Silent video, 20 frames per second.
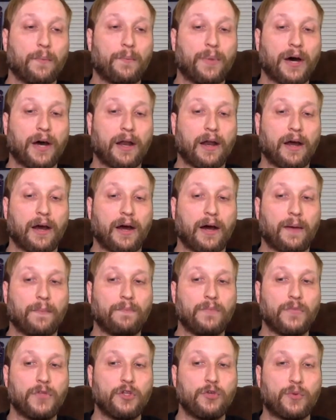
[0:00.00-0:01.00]
but
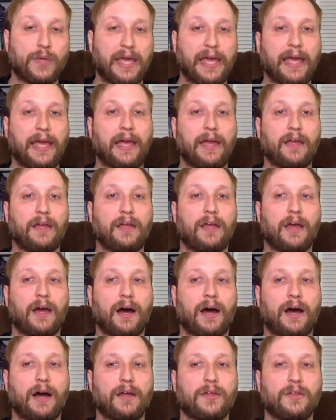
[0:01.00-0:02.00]
um, you can't.
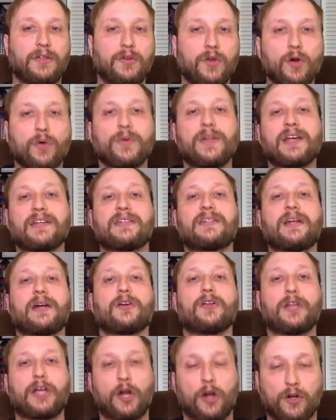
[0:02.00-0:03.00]
Uh, you don't
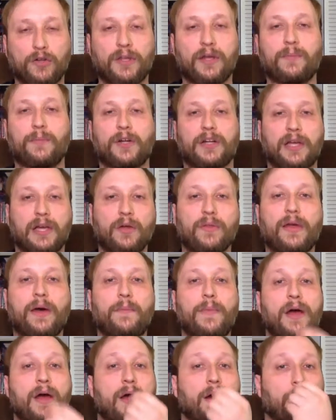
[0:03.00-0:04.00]
necessarily hurt them or kill
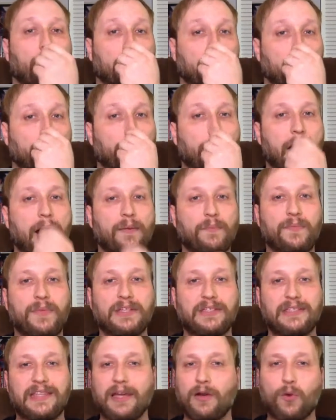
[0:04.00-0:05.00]
them, but the problem
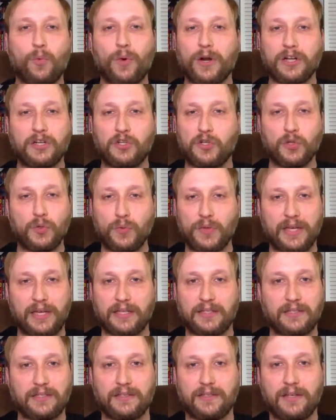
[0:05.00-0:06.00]
is they don't want to do
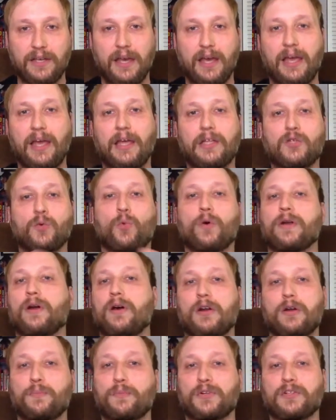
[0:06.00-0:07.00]
this. It's
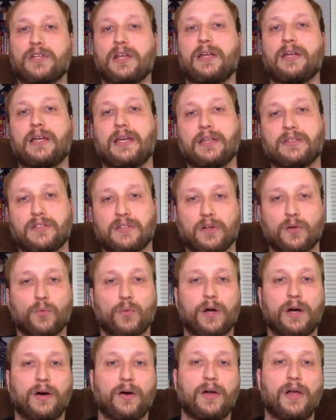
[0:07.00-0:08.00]
100% against their
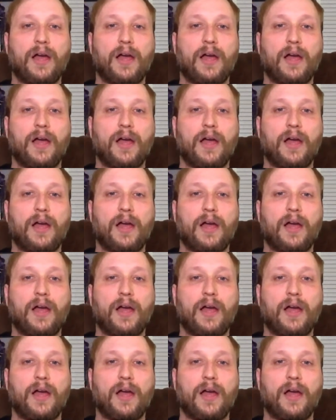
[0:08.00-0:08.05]
will.